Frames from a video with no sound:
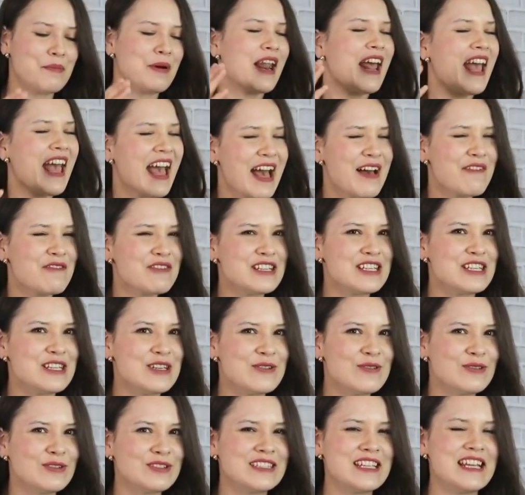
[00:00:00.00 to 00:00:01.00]
but I haven't
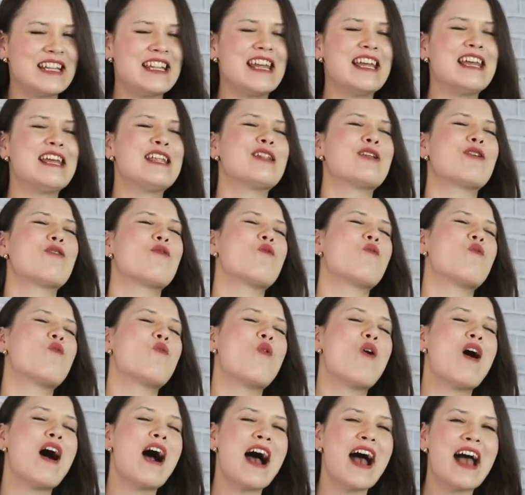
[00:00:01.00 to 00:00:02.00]
used it in a
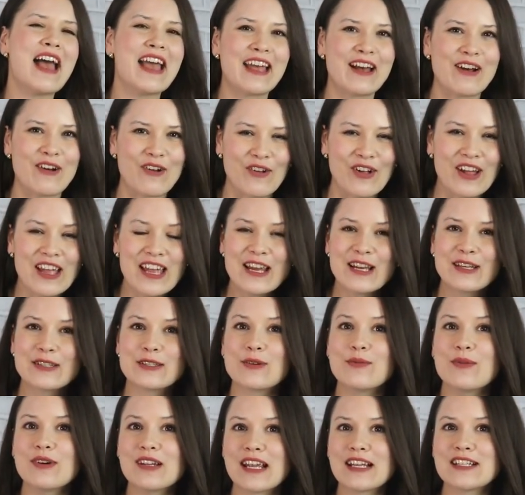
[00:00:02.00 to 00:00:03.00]
while.
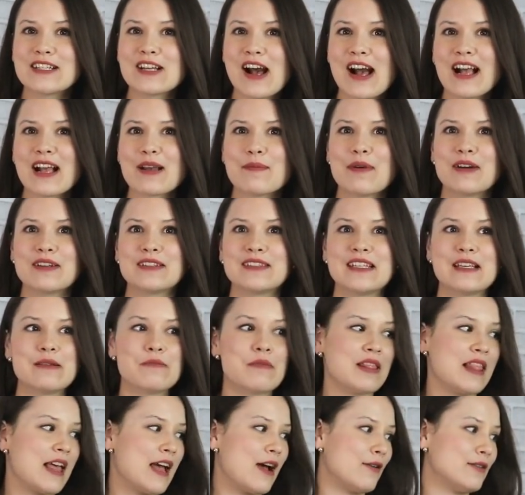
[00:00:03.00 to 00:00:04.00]
So when I talk about
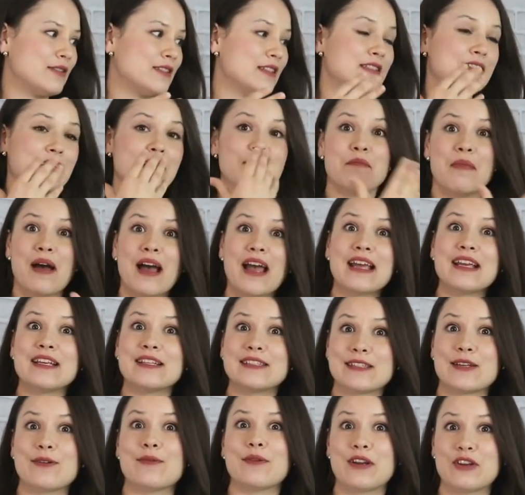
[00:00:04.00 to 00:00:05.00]
seam allowances in my
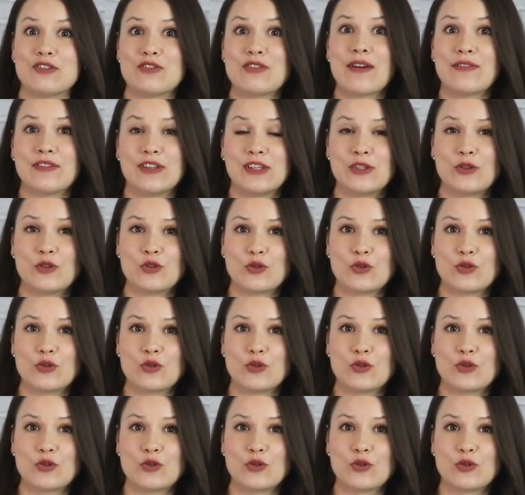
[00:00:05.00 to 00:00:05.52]
sewing and drafting